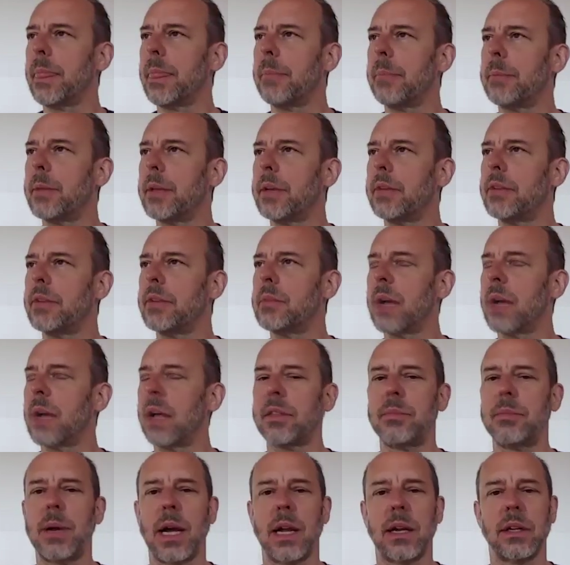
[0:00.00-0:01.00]
even
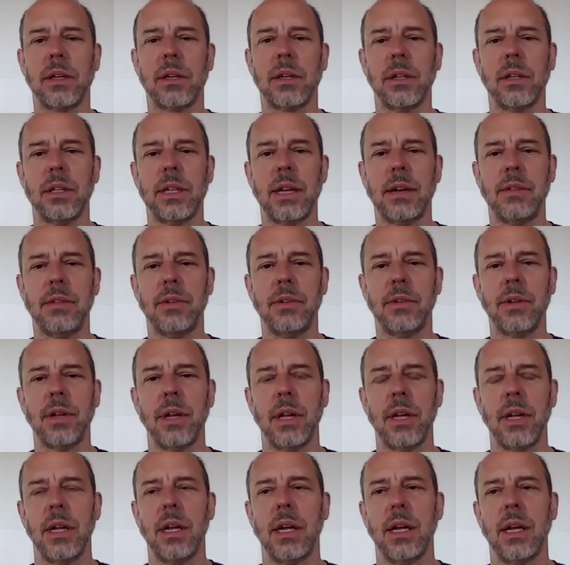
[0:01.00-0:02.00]
mathematical level,
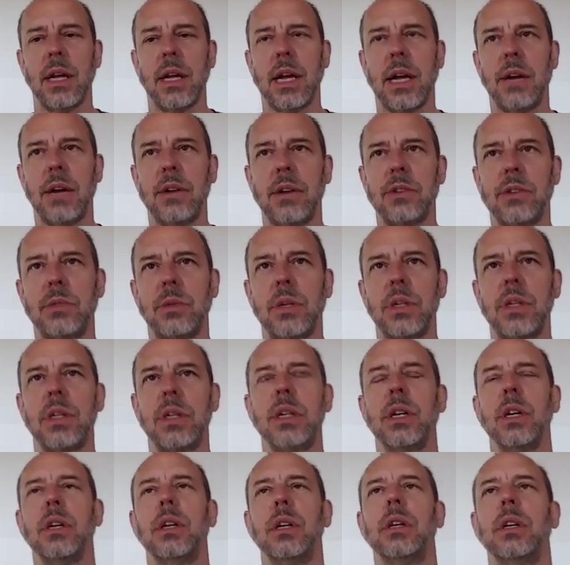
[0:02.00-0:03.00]
how does
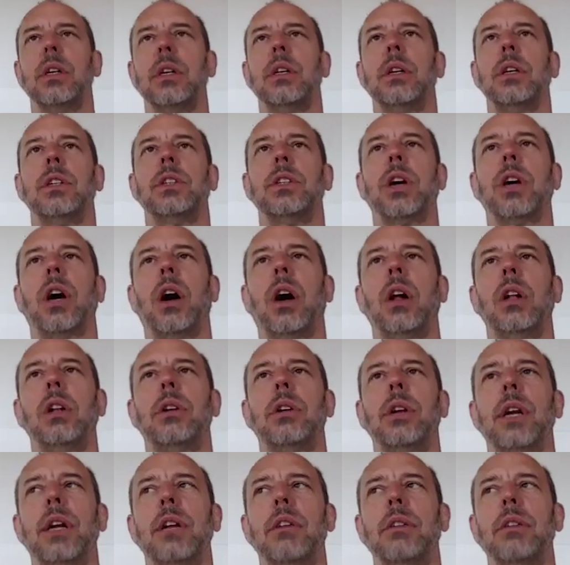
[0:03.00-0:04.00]
one
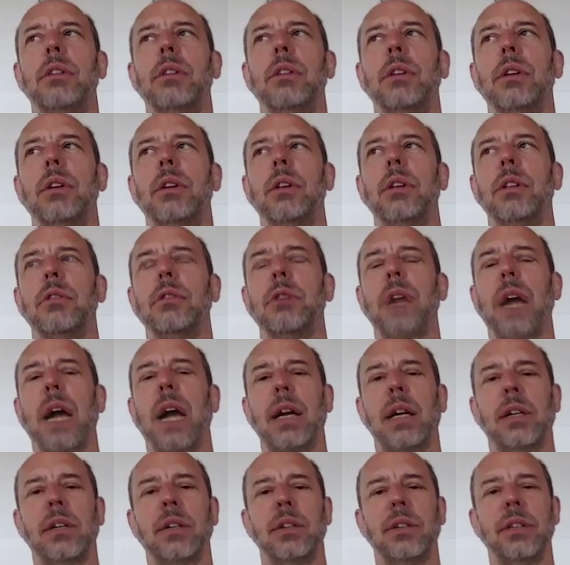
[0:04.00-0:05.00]
tolerate the
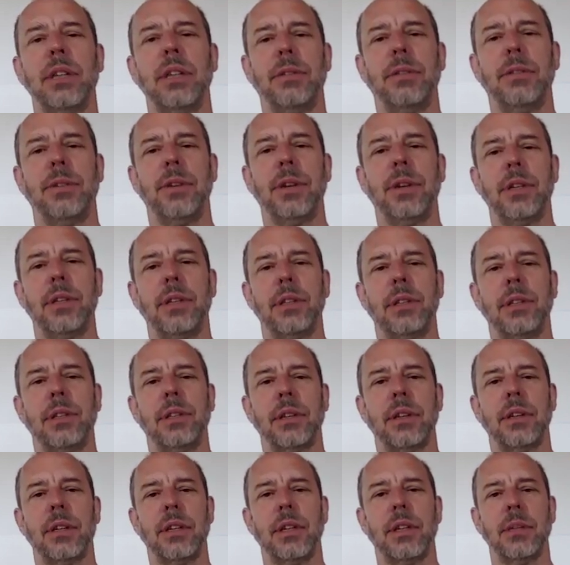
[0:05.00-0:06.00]
radical difference
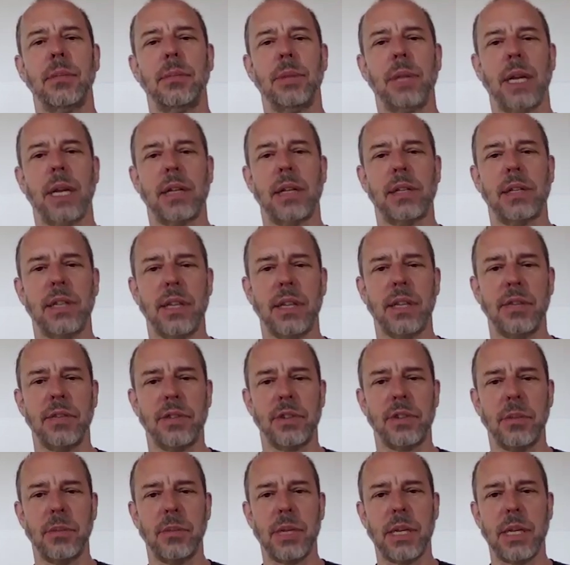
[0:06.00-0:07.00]
and complexity of
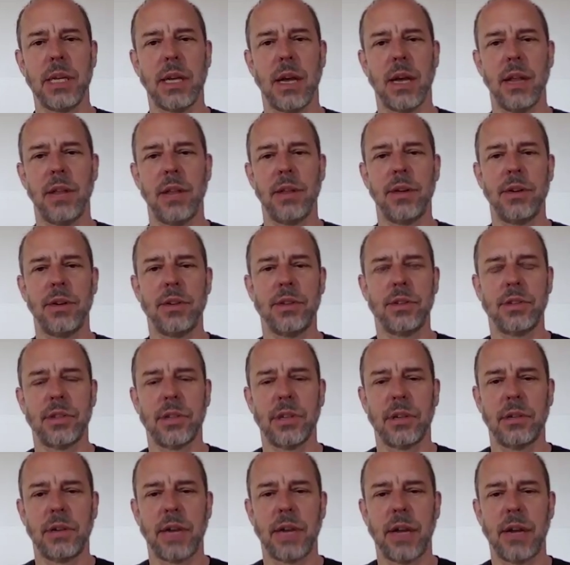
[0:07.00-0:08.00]
so many others
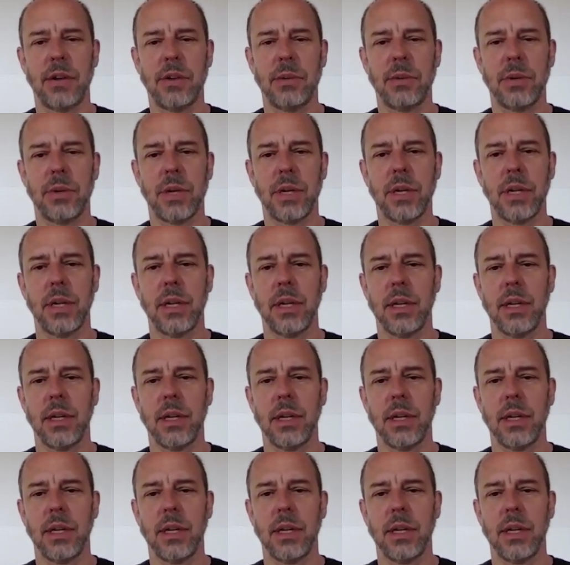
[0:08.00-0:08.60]
around one